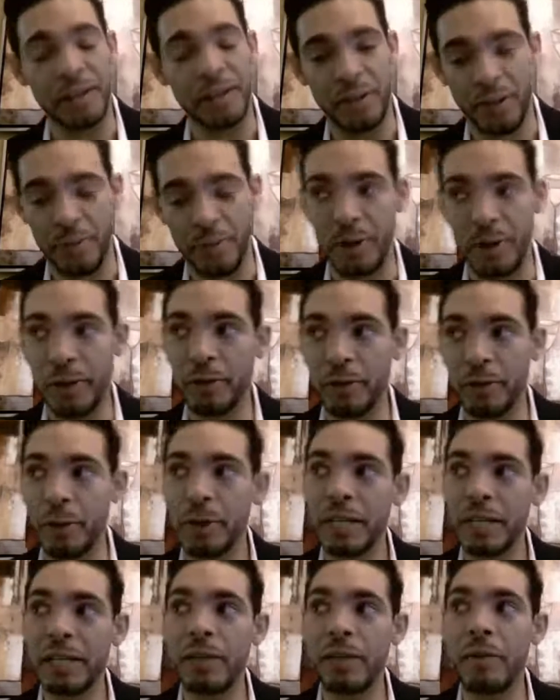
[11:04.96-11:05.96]
know. We're
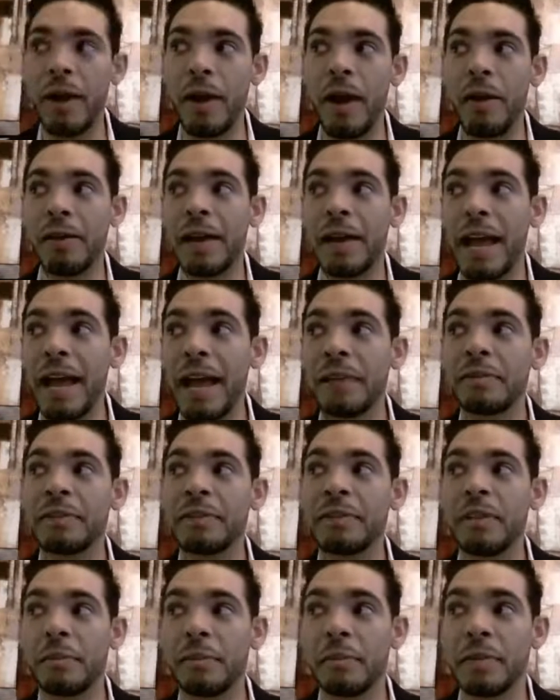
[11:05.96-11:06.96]
looking around. I have
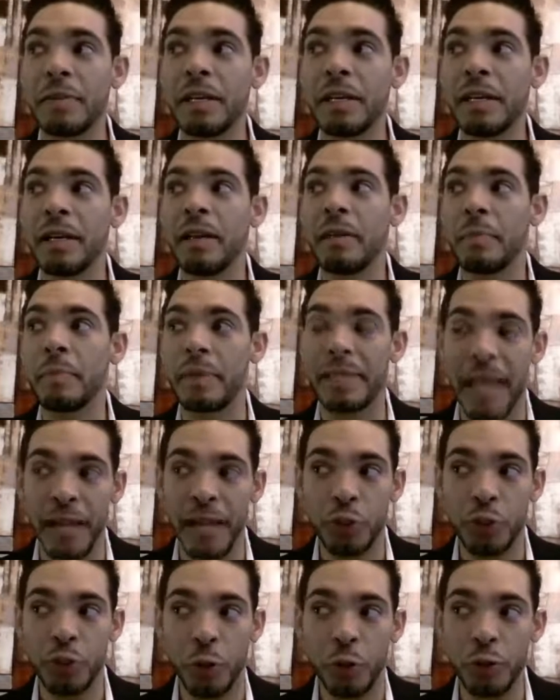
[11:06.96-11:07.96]
some
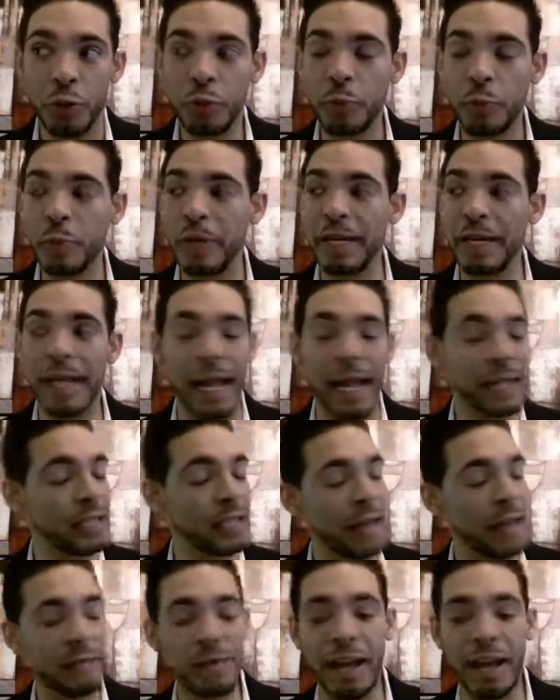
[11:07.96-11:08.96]
potentials, but I
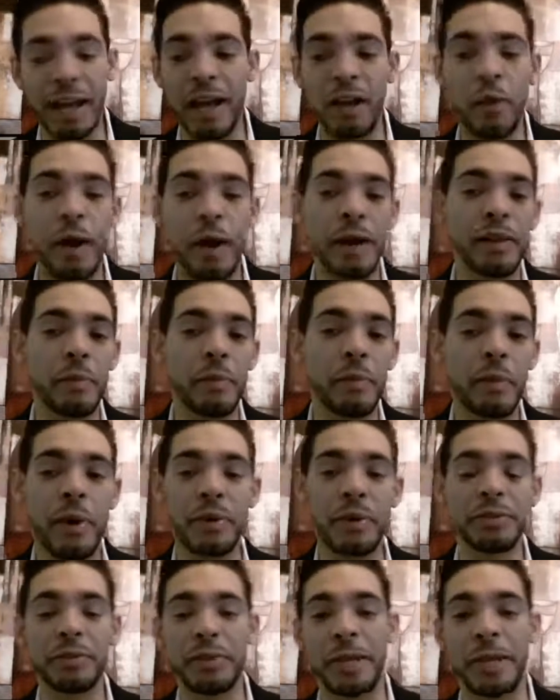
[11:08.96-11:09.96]
have not acquired the
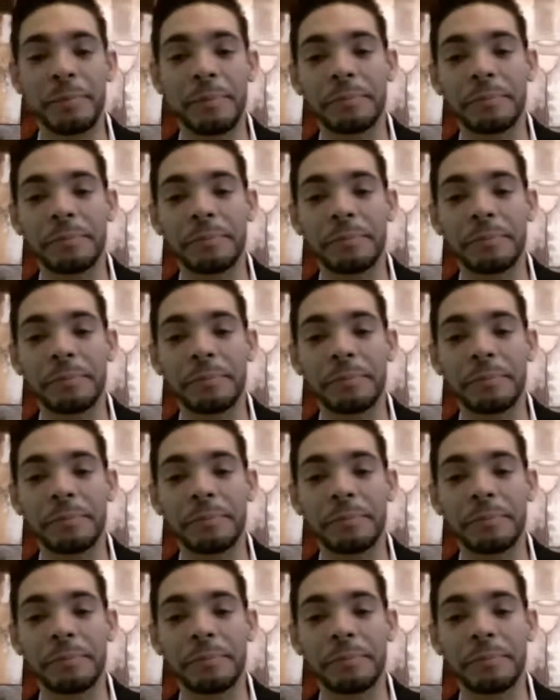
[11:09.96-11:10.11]
parcel yet.